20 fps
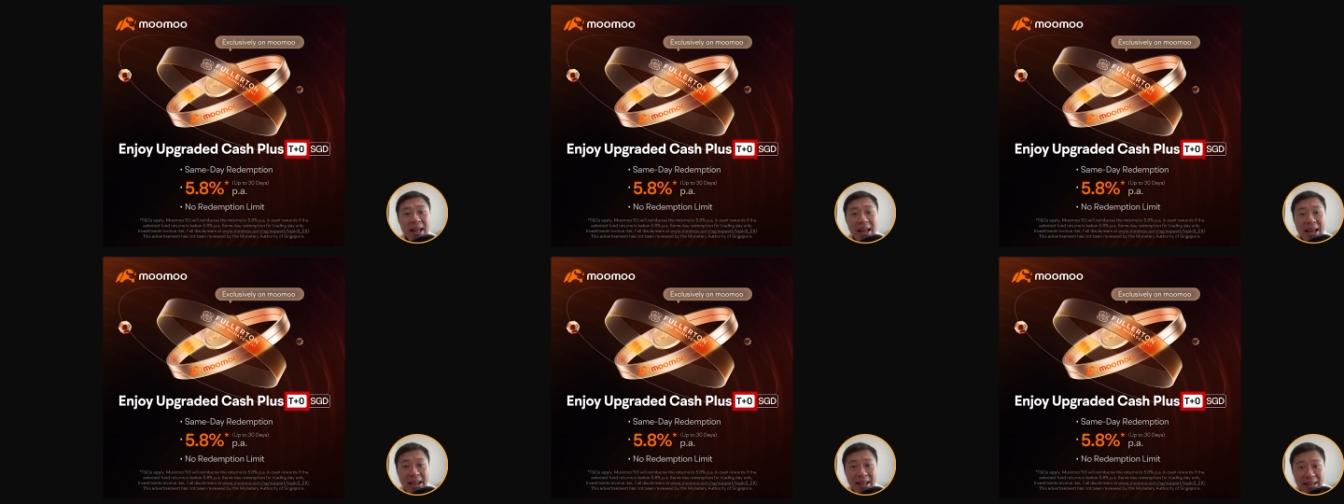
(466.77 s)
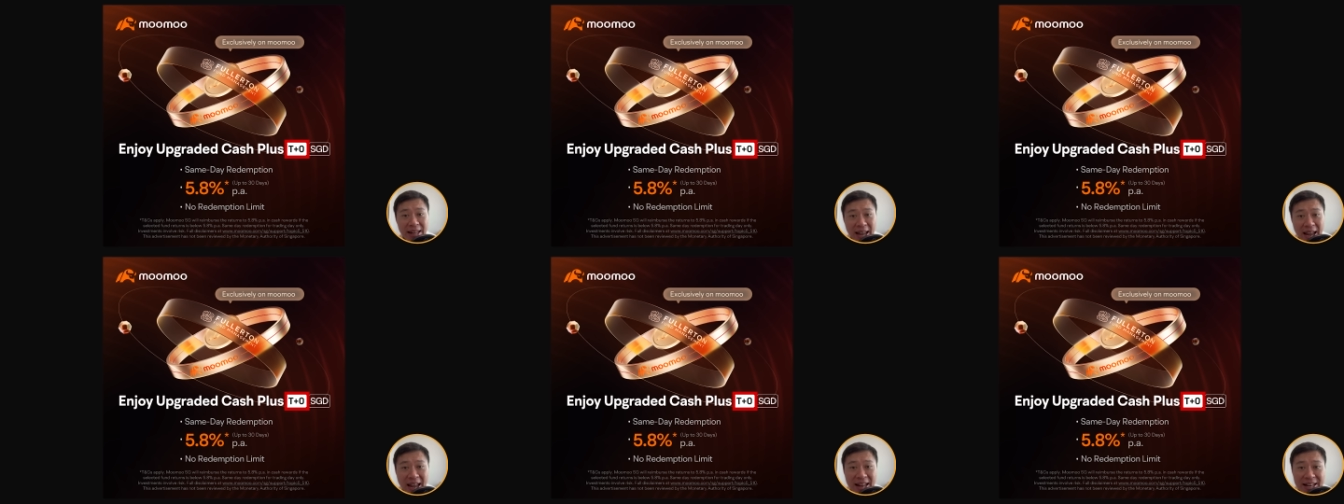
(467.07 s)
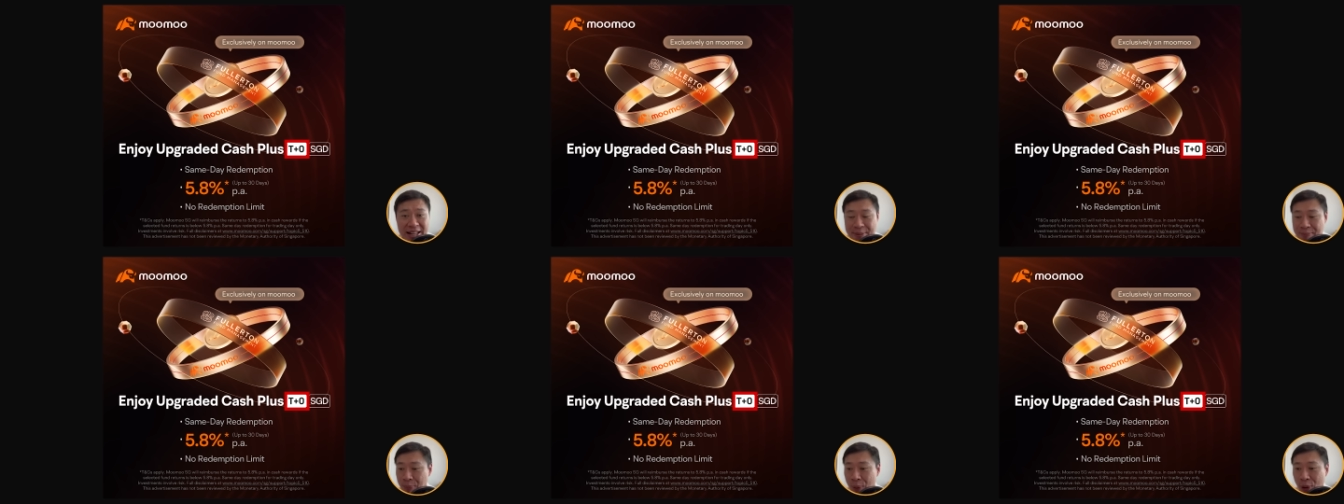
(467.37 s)
at
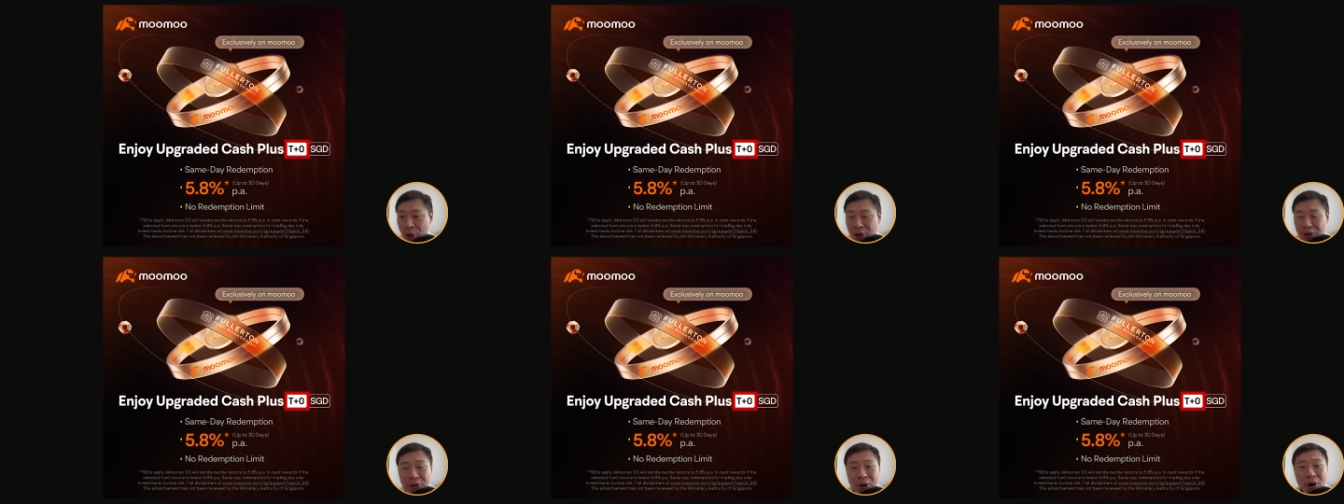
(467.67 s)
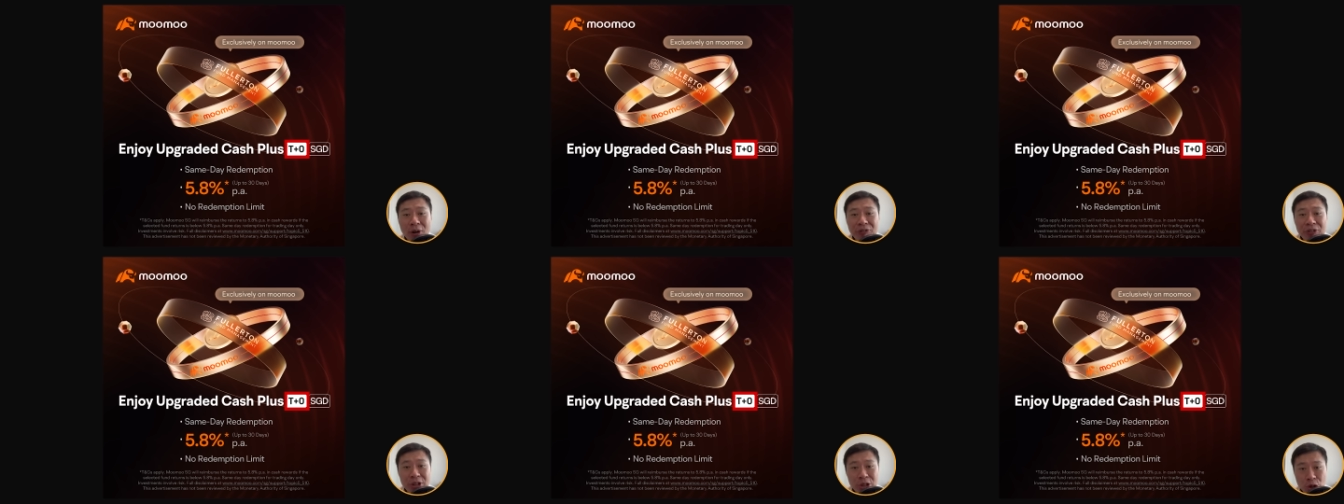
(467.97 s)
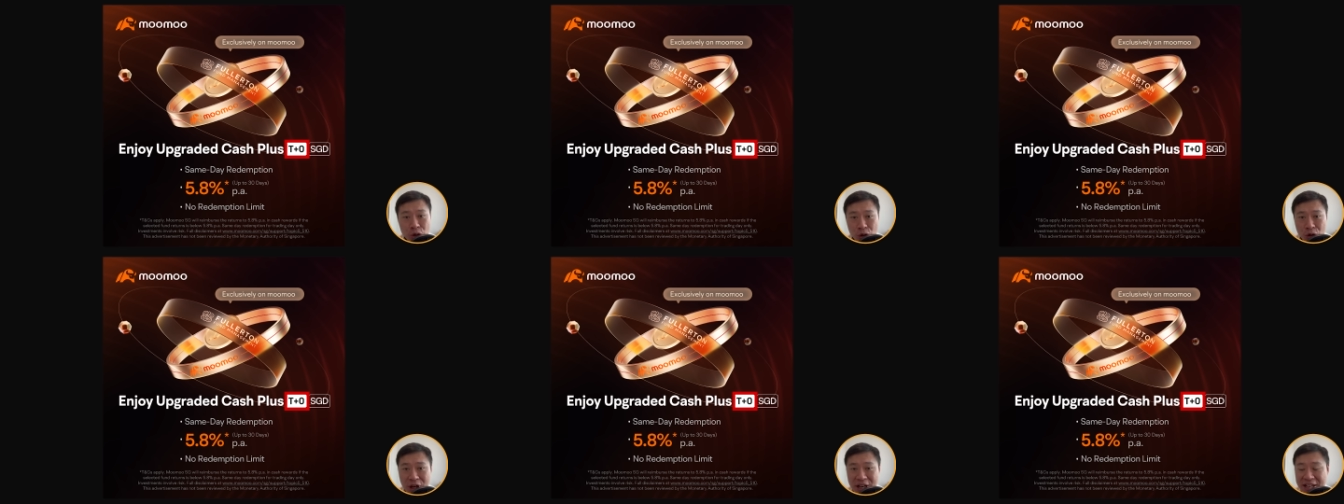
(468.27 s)
any point of the
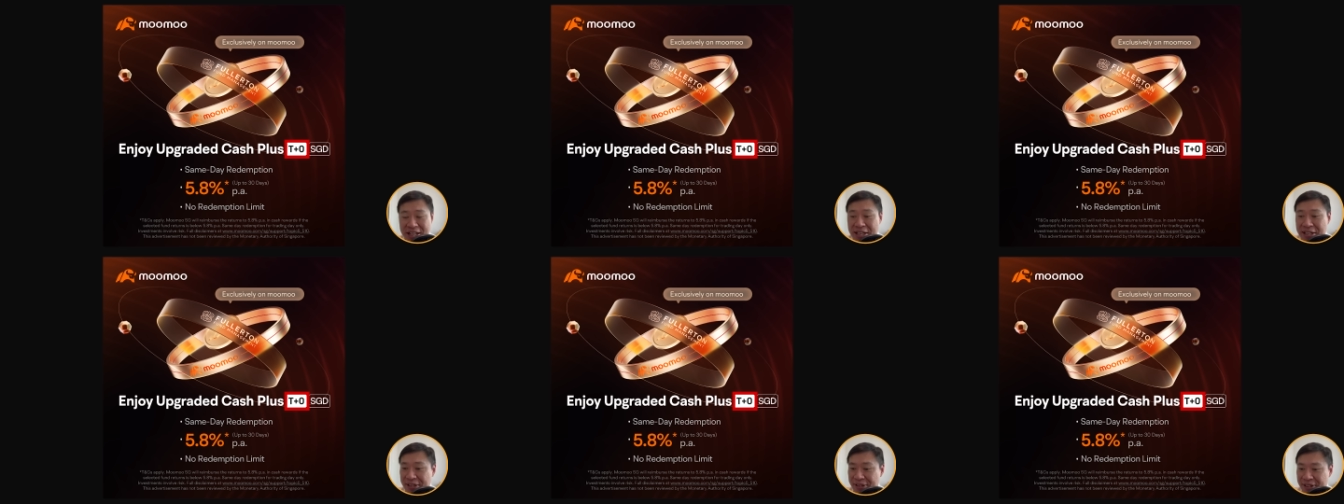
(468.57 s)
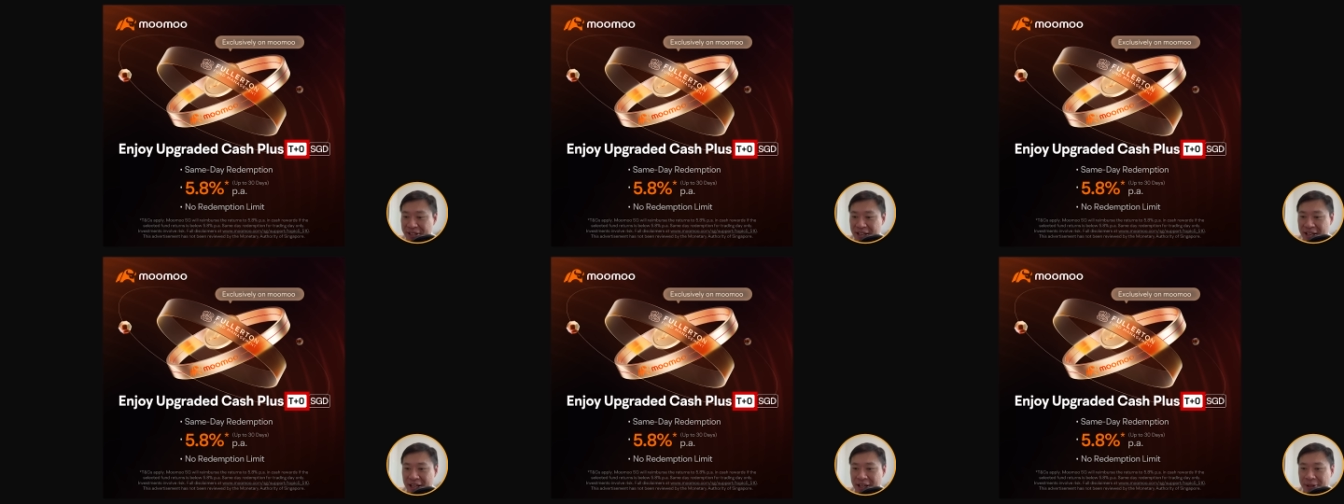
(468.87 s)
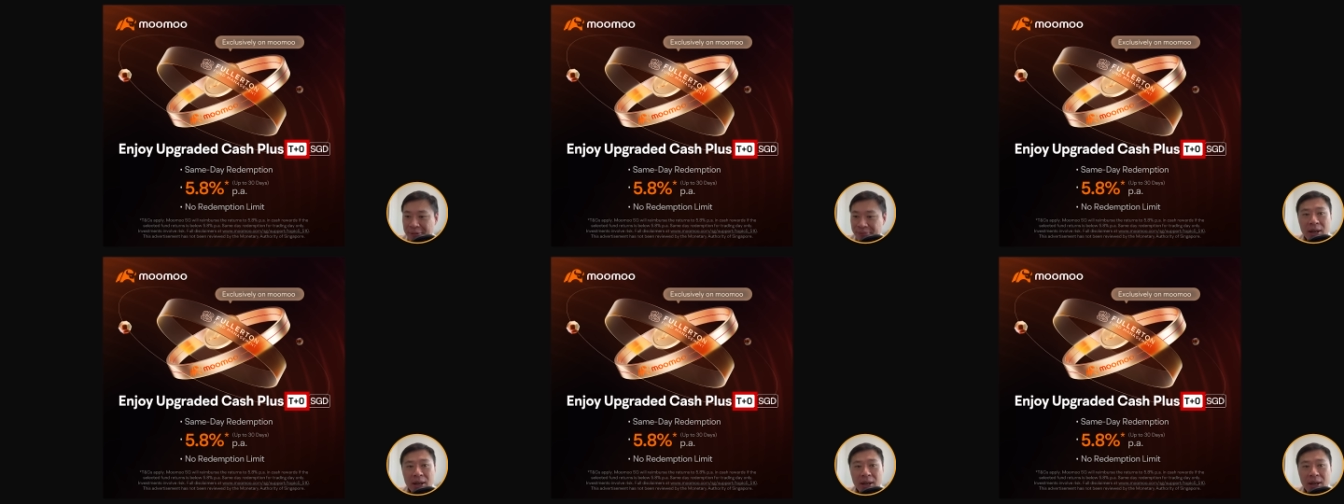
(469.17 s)
trading day.